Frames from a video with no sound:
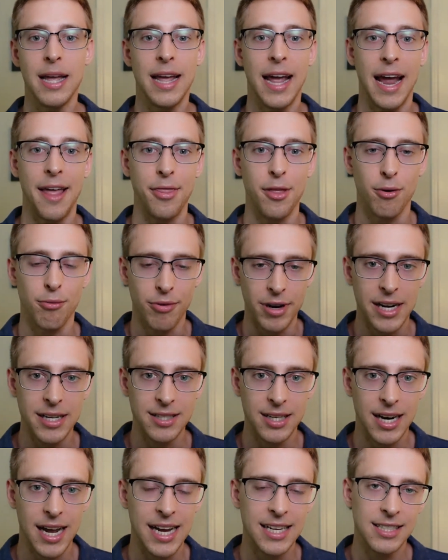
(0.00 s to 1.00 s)
And the
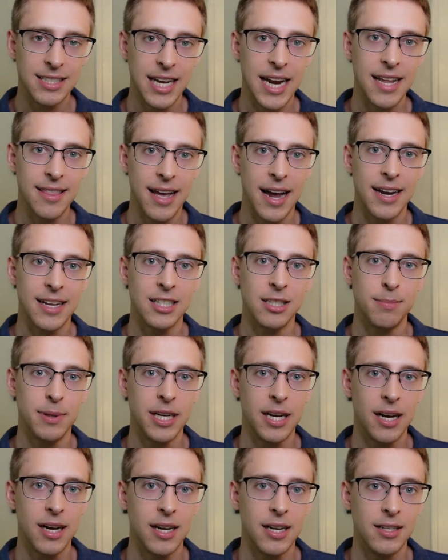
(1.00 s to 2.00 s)
reason I say that is
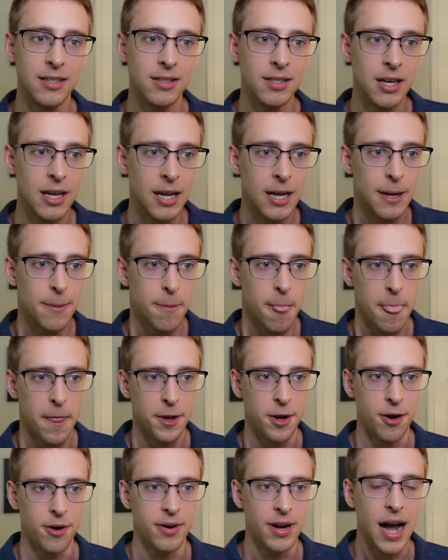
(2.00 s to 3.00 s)
because
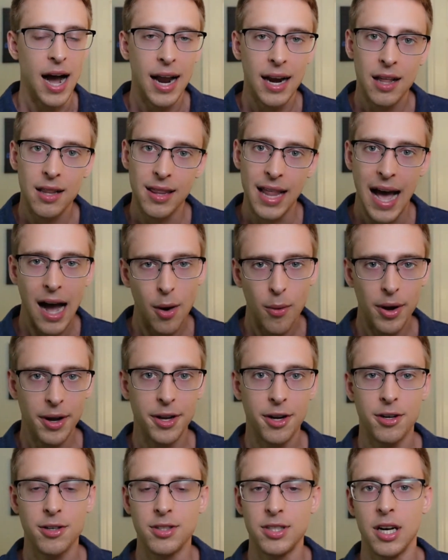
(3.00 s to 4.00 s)
you're not allowing
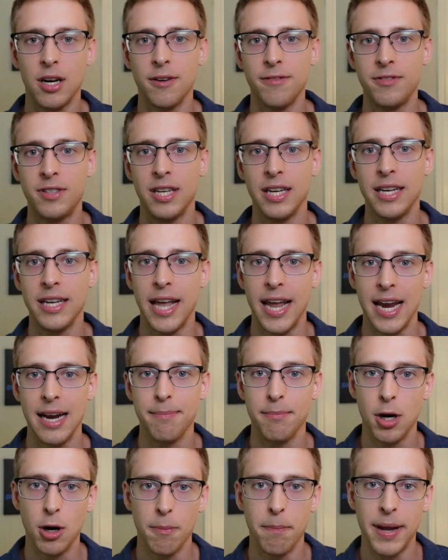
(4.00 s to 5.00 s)
yourself to gain
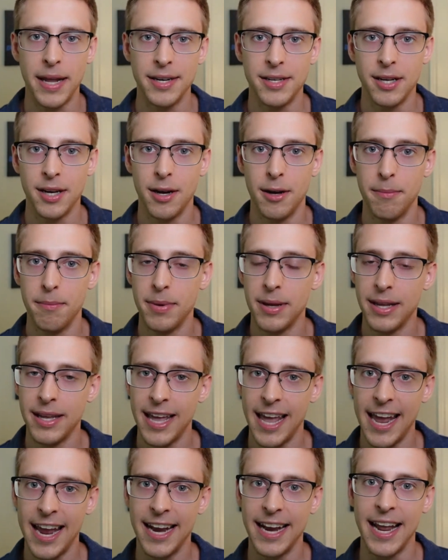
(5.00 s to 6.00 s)
momentum
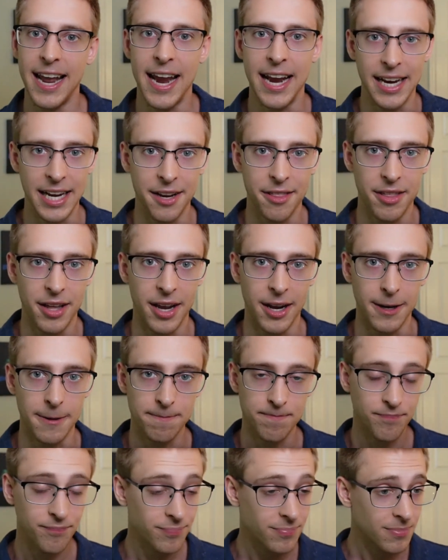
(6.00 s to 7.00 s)
in anything.
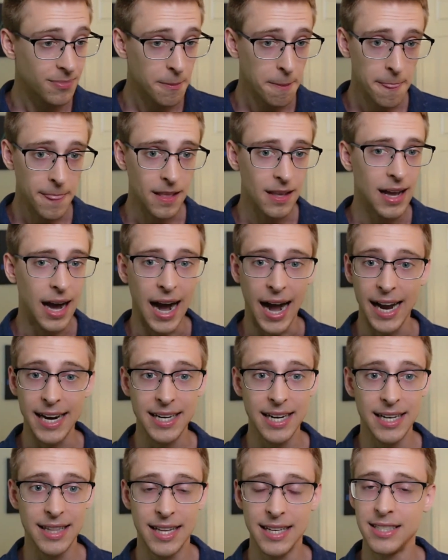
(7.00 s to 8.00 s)
I
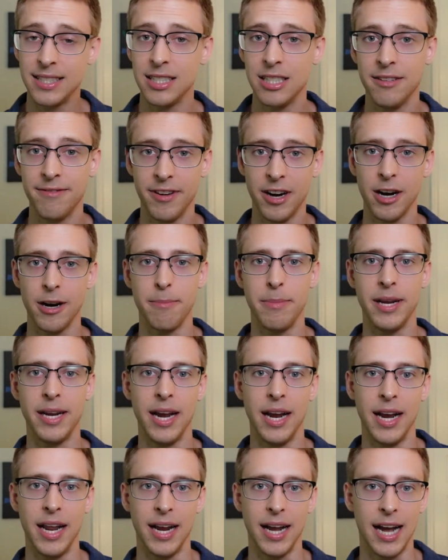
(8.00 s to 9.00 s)
did this in the very
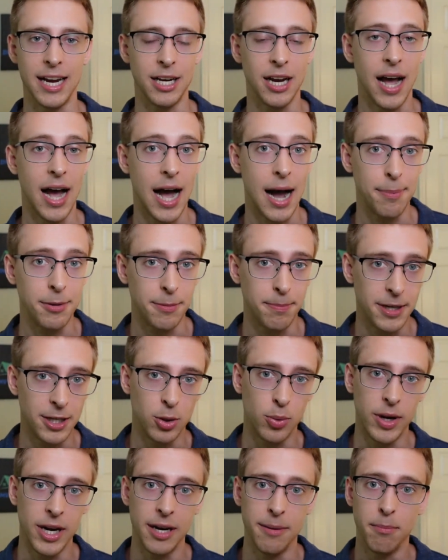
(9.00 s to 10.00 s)
beginning. I hopped
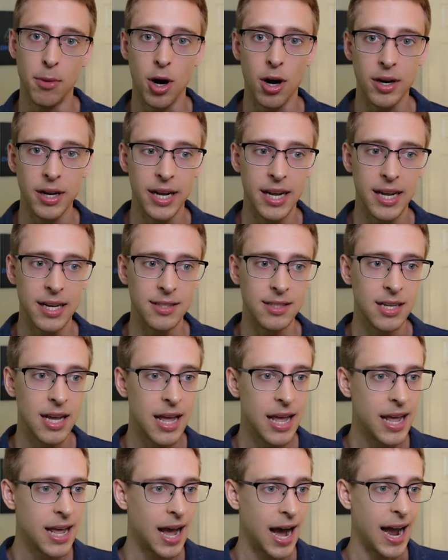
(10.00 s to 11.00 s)
between markets.
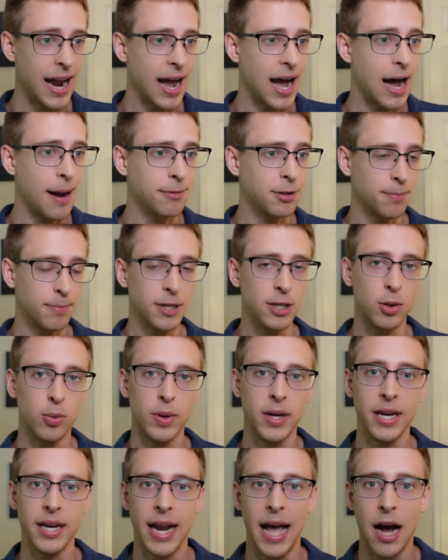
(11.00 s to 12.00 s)
I hopped
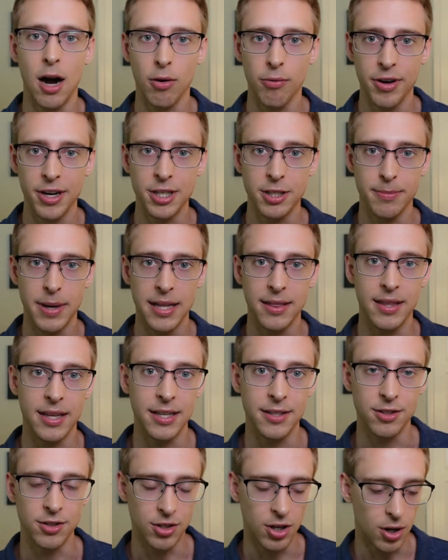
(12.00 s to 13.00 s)
between outreach
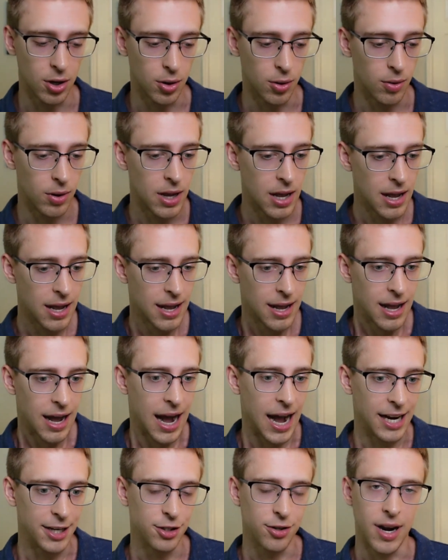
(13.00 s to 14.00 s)
methods. So
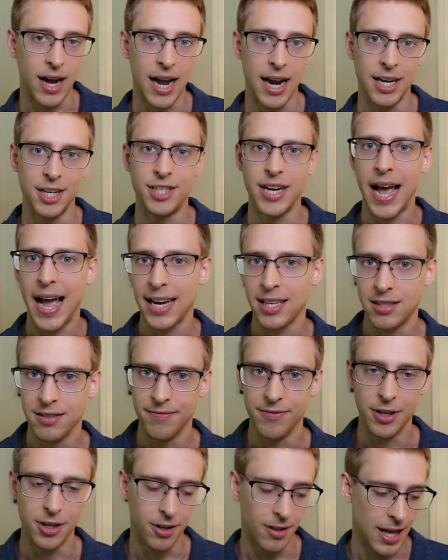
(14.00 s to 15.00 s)
I tried
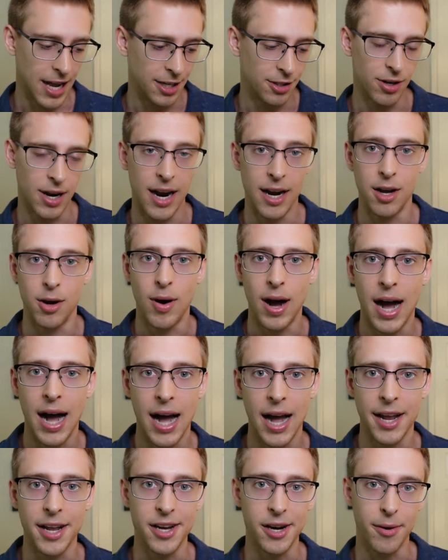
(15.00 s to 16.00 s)
Jacksonville. I tried
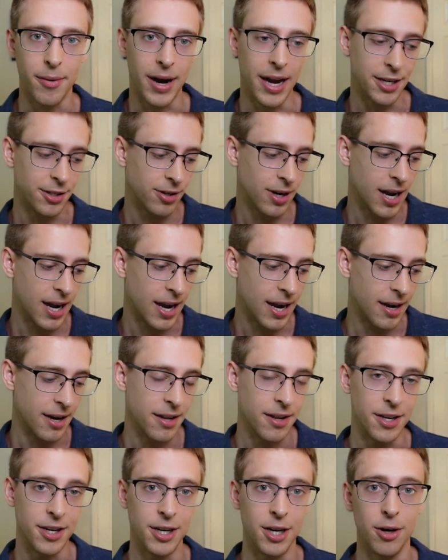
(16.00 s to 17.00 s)
Ohio. I tried,
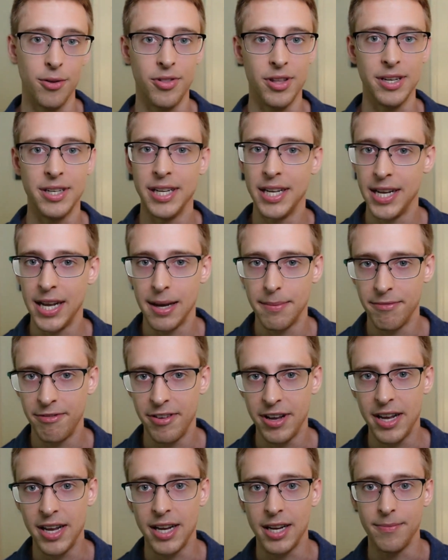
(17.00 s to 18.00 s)
the
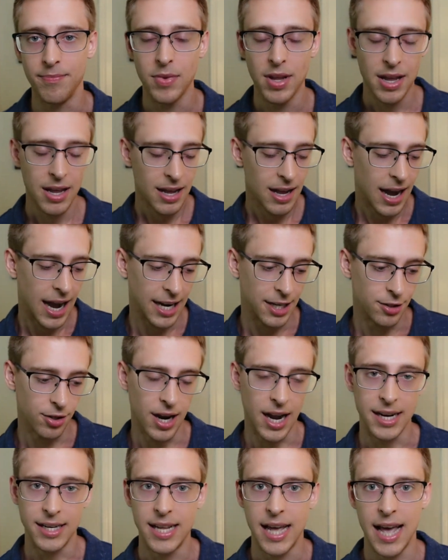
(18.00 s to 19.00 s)
DMV. I
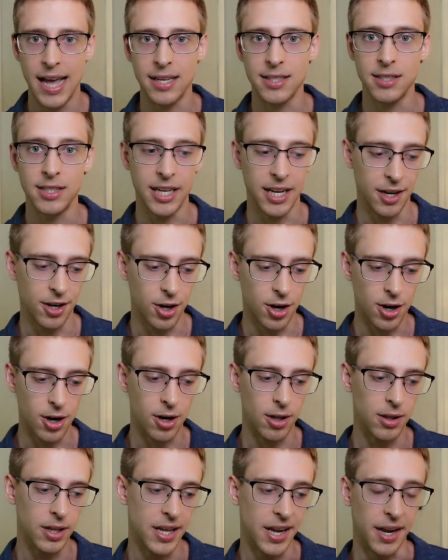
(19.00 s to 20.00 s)
tried texting,
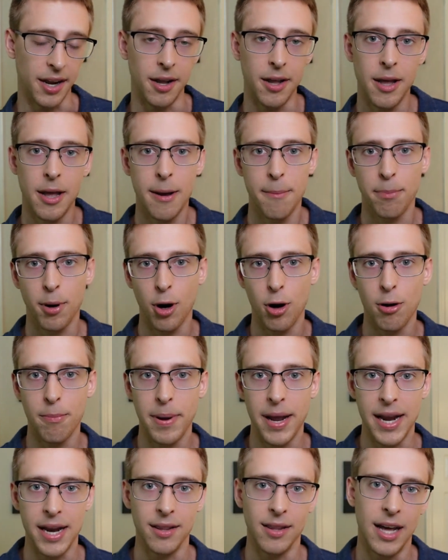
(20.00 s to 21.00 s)
calling,
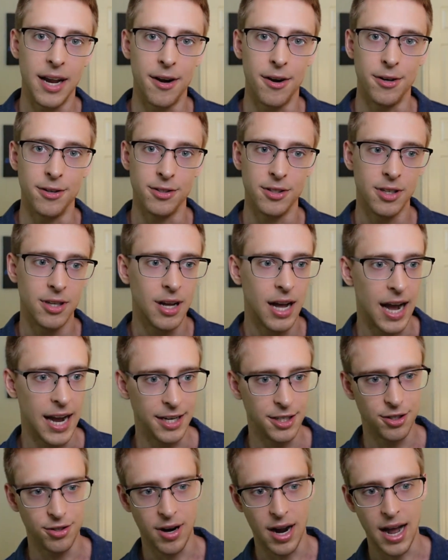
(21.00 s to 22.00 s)
probate letters. I
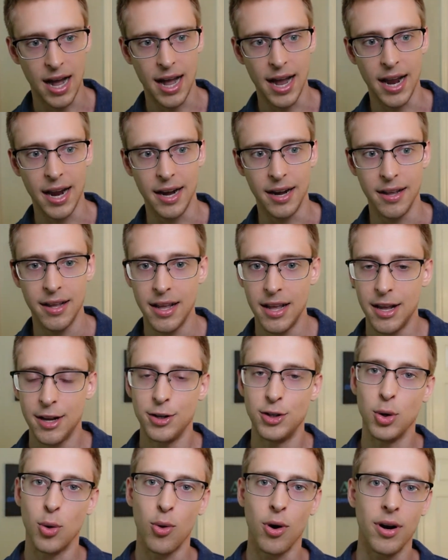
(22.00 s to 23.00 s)
tried
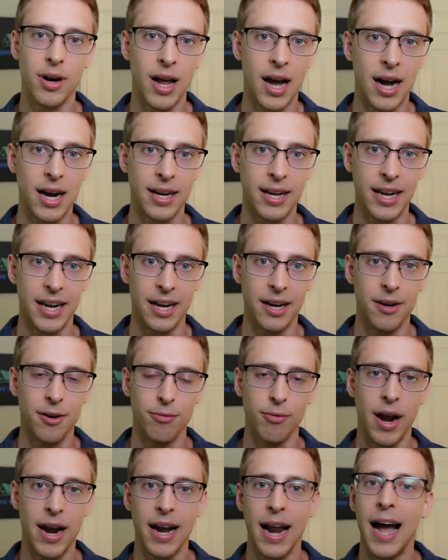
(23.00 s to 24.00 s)
door knocking, right?